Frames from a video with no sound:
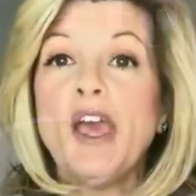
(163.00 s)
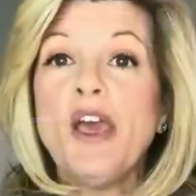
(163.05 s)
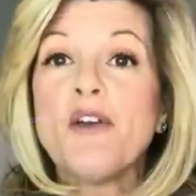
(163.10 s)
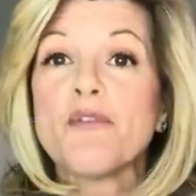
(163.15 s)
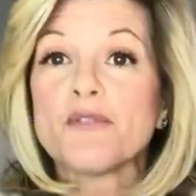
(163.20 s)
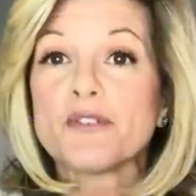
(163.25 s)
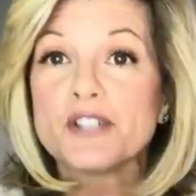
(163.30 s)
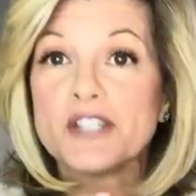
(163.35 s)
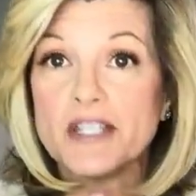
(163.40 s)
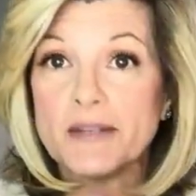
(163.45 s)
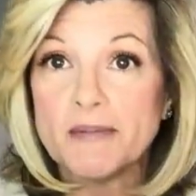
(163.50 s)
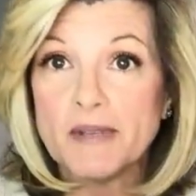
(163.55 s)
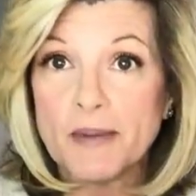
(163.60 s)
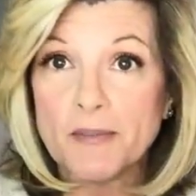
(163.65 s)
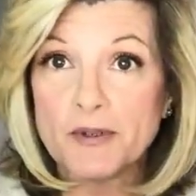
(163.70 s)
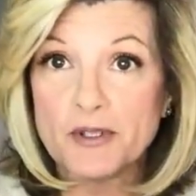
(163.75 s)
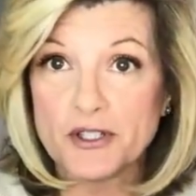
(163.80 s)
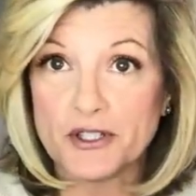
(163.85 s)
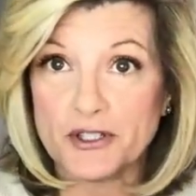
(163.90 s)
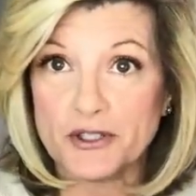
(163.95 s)
For tip
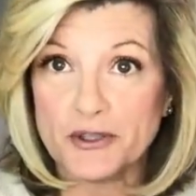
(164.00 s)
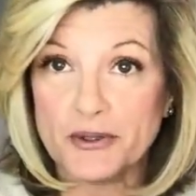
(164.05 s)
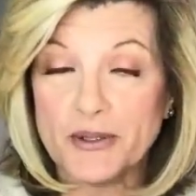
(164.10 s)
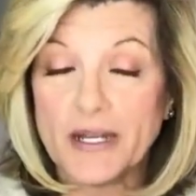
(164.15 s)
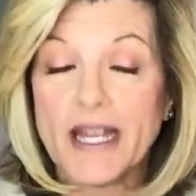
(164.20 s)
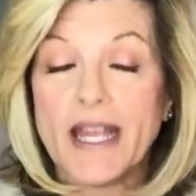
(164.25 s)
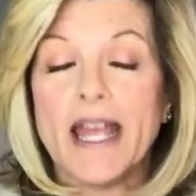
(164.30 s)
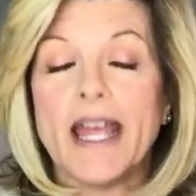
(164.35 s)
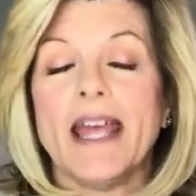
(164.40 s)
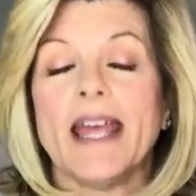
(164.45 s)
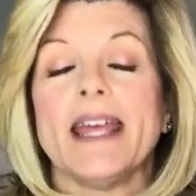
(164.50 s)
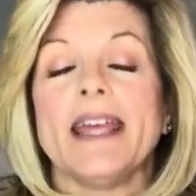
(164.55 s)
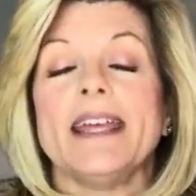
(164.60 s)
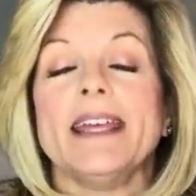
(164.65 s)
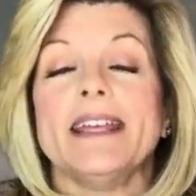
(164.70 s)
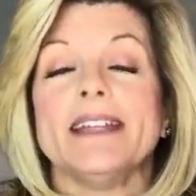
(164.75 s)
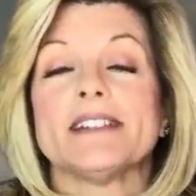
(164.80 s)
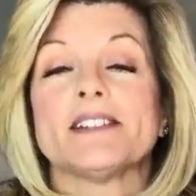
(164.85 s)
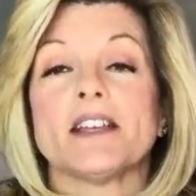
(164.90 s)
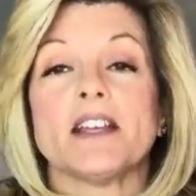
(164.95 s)
number 2,
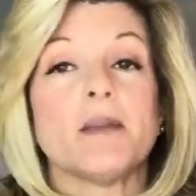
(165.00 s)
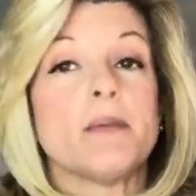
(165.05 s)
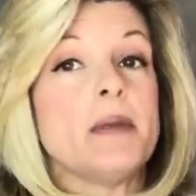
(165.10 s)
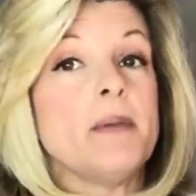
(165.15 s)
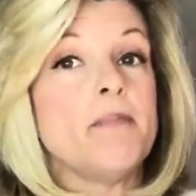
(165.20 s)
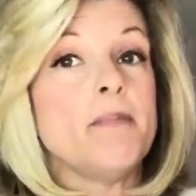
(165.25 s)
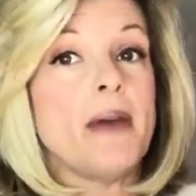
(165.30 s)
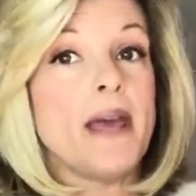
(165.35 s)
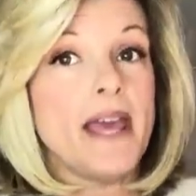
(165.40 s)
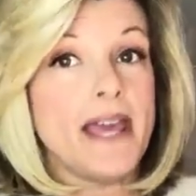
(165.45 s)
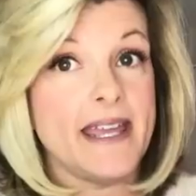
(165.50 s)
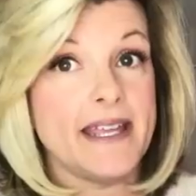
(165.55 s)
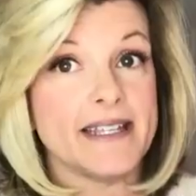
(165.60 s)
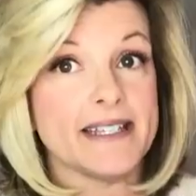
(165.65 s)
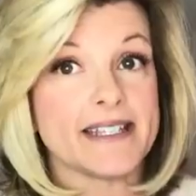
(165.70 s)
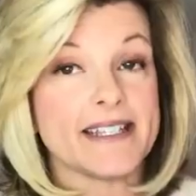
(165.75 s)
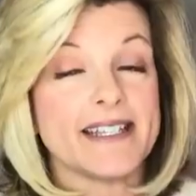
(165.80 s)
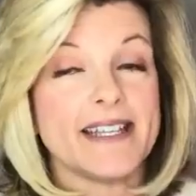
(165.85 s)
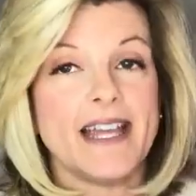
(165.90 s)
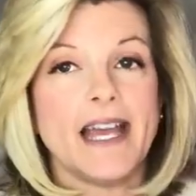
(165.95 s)
it's going to be
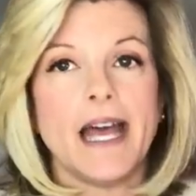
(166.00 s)
paint.